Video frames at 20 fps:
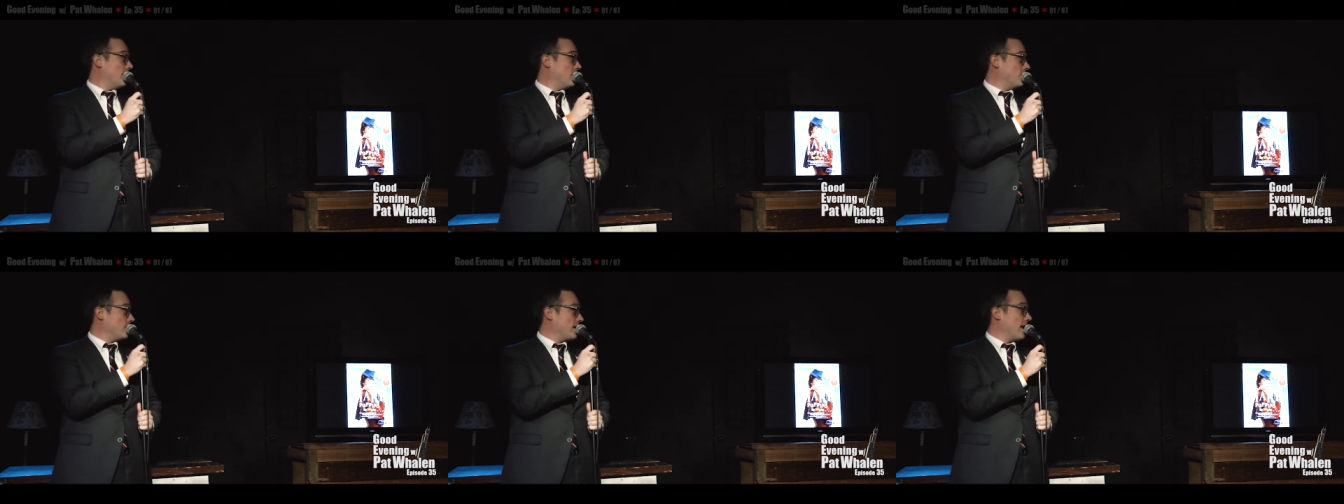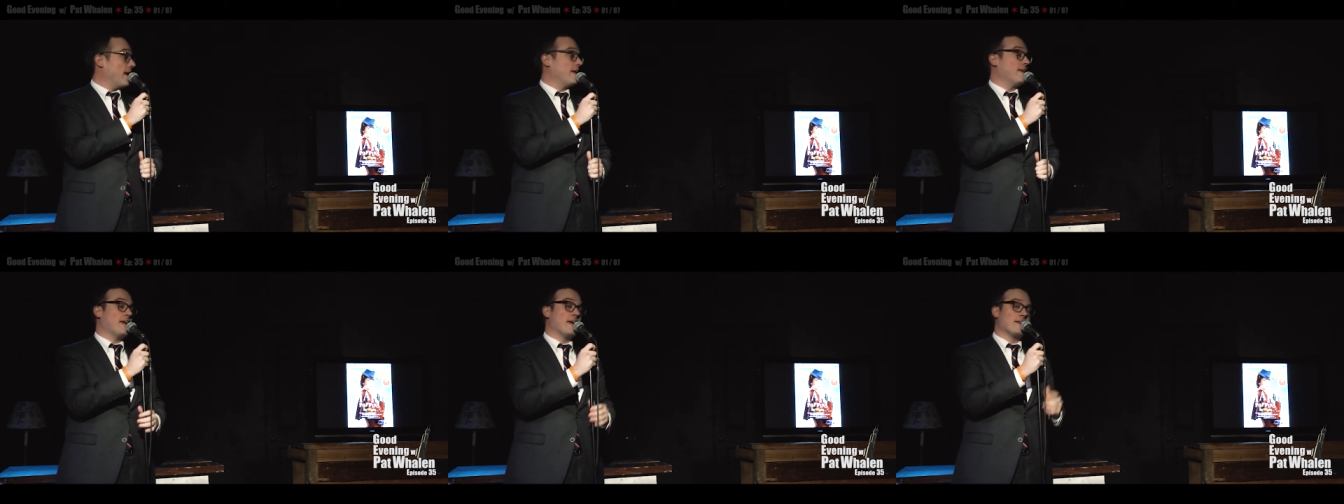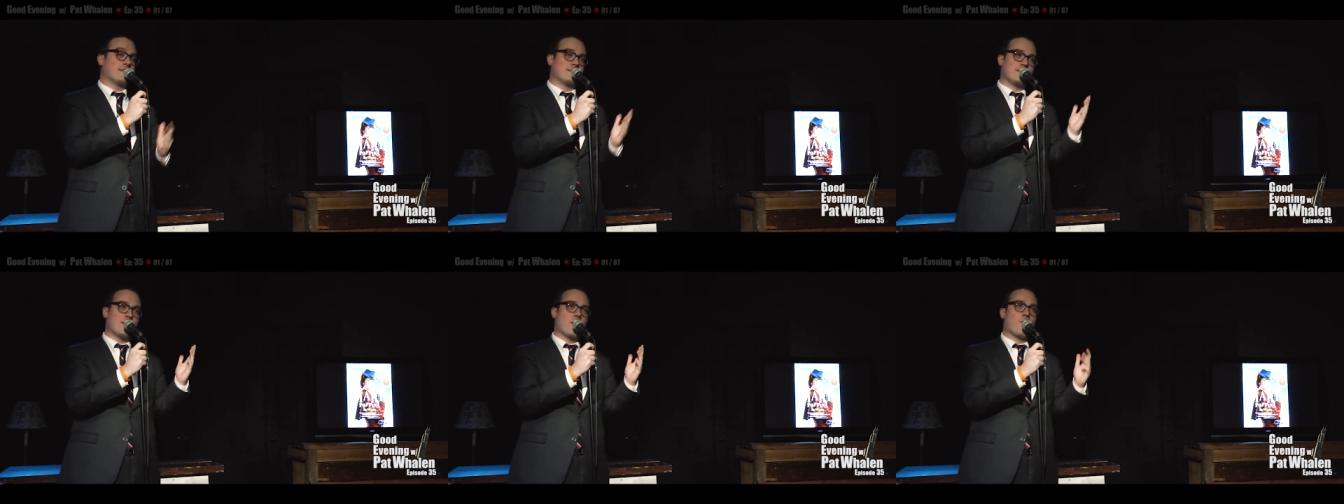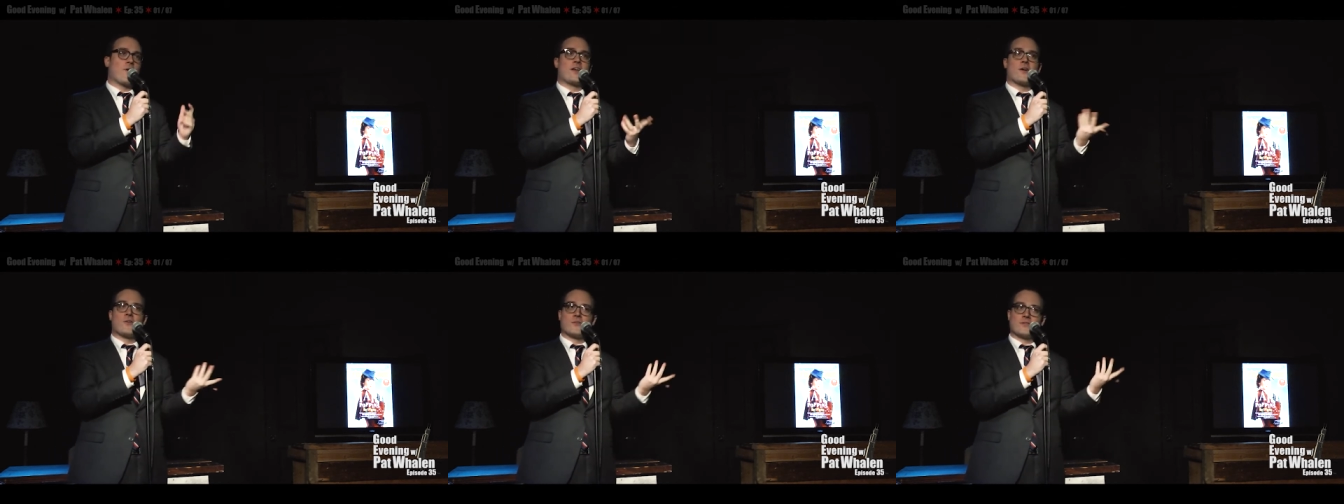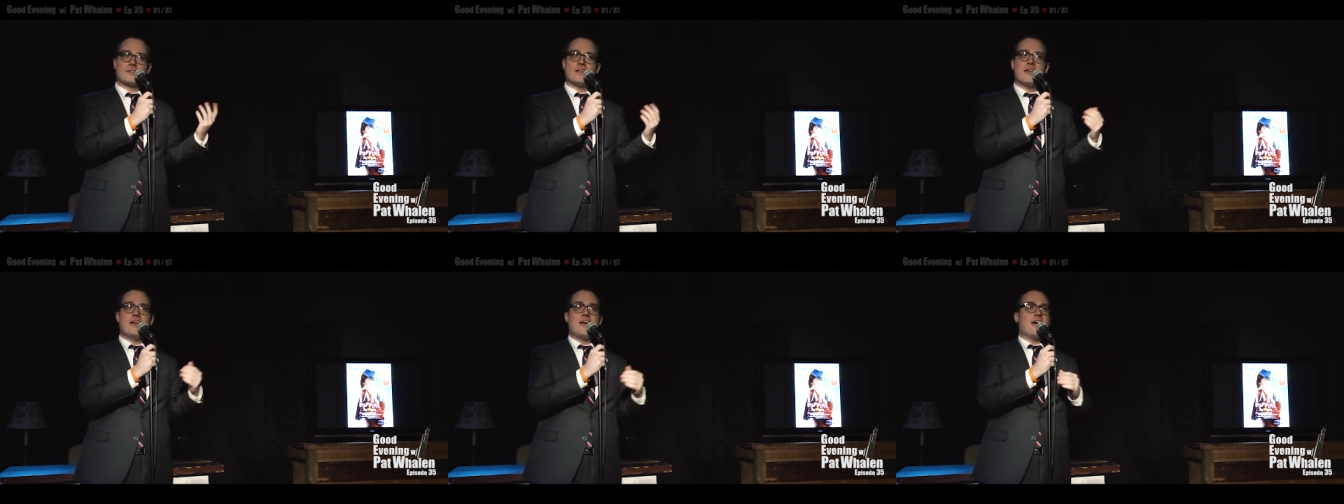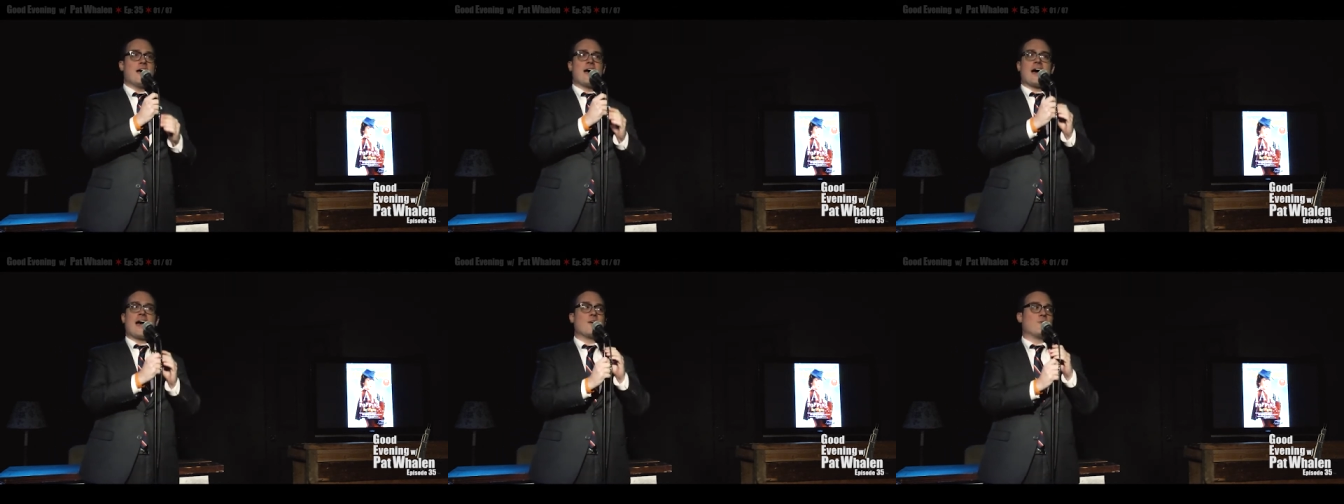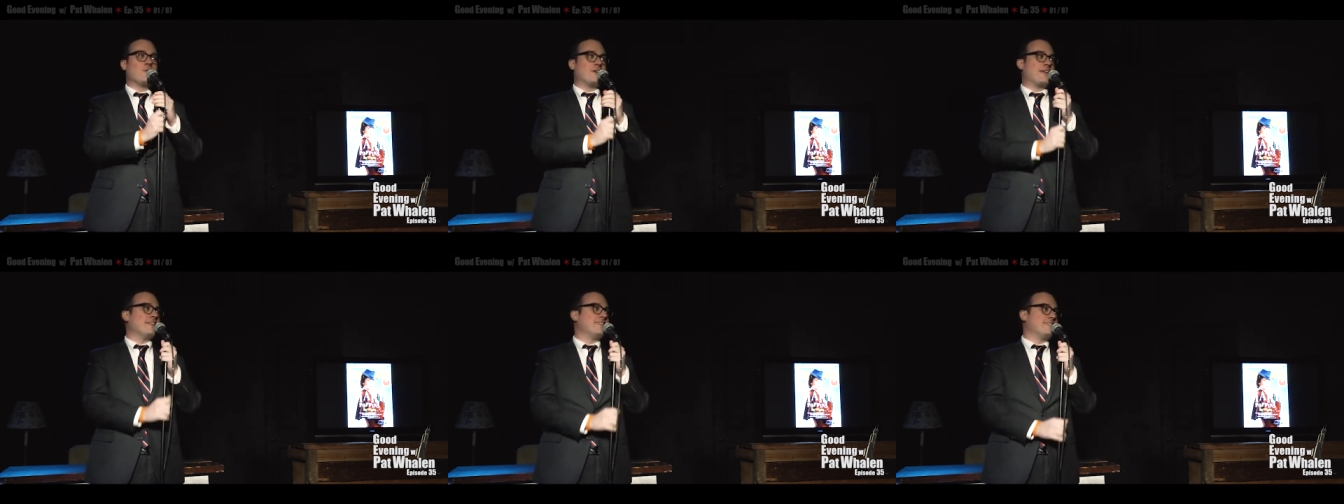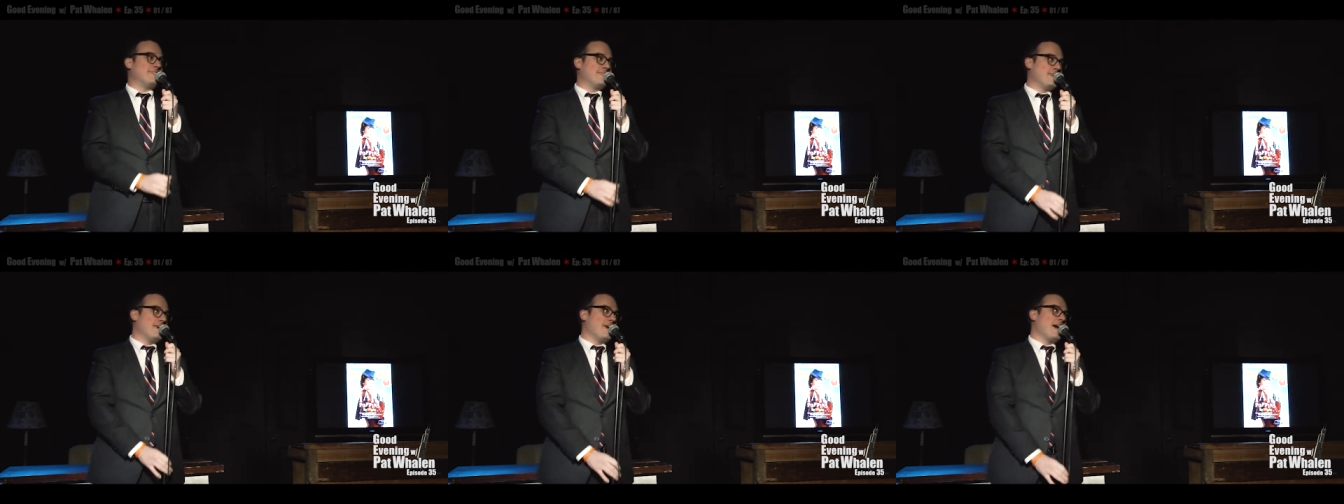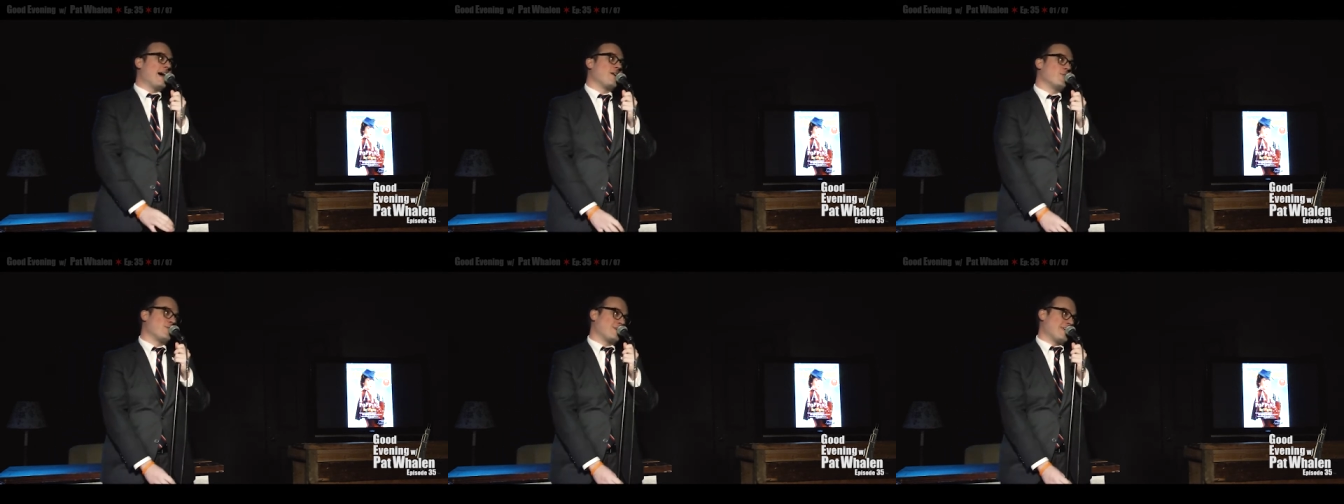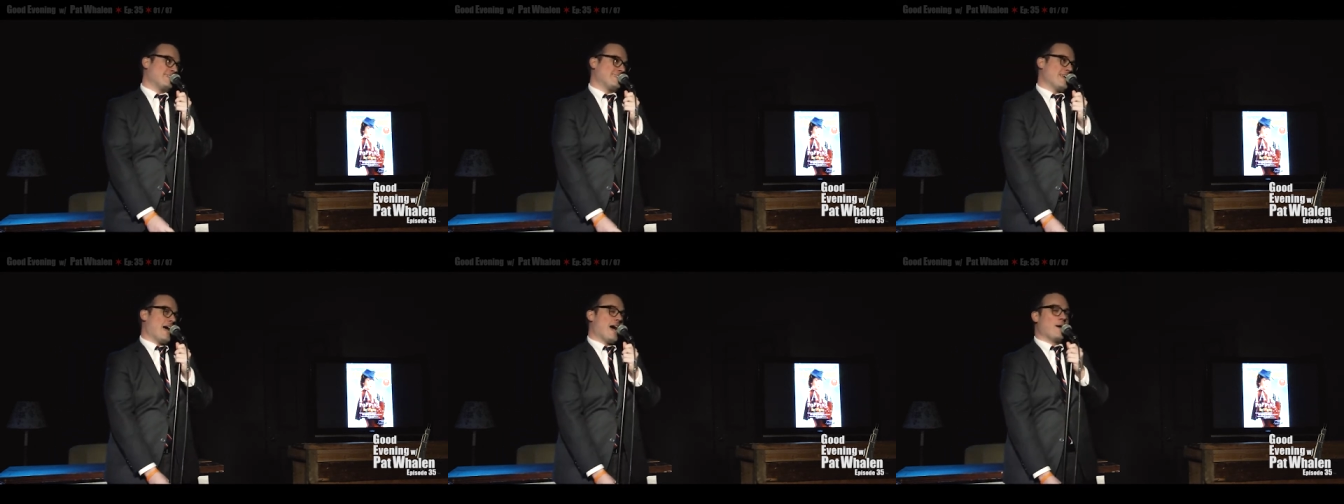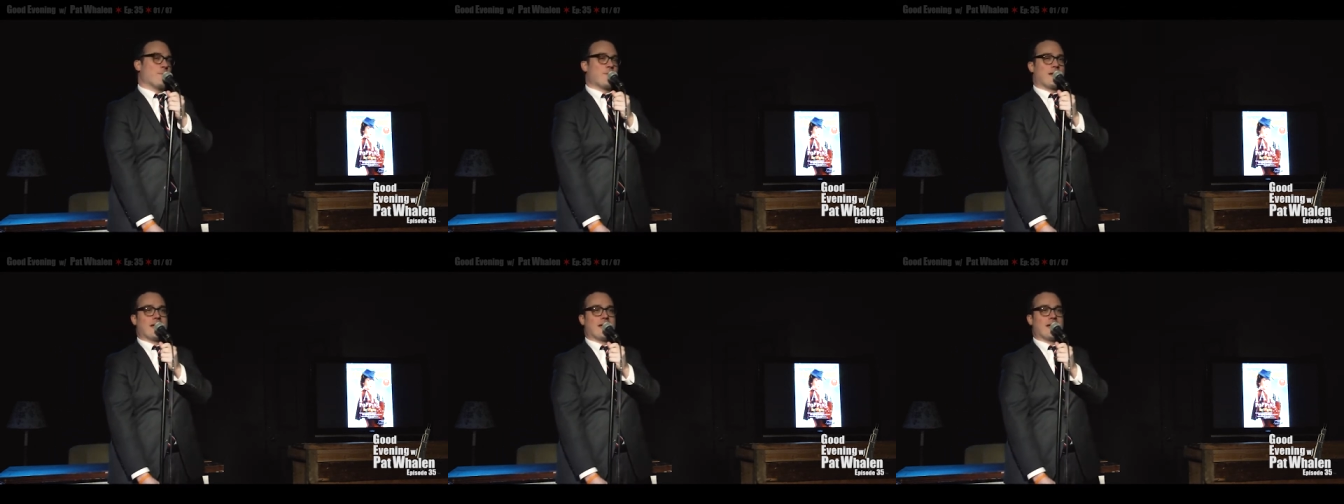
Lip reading: Okay. Yes. No. I don't get Time.